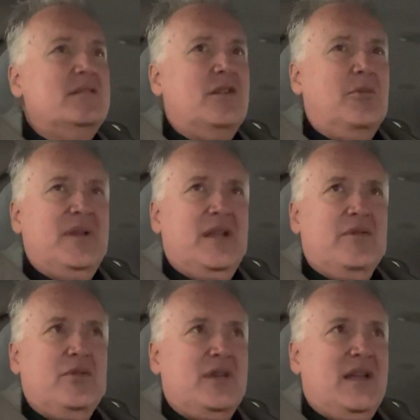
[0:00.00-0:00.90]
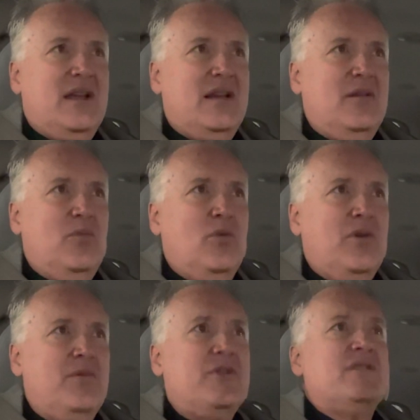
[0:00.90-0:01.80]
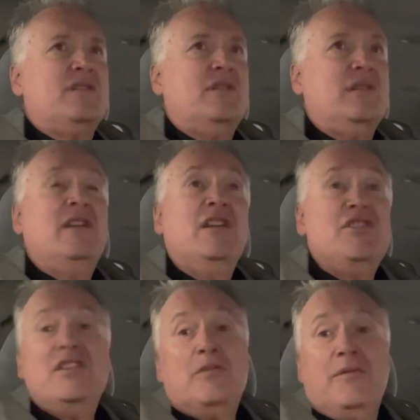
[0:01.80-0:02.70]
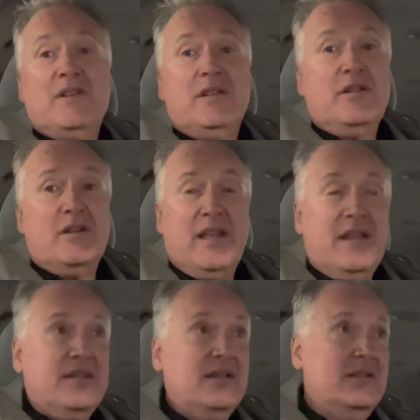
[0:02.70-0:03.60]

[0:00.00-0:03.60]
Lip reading: hopping out of her car and walking very slowly. She's obviously got cancer.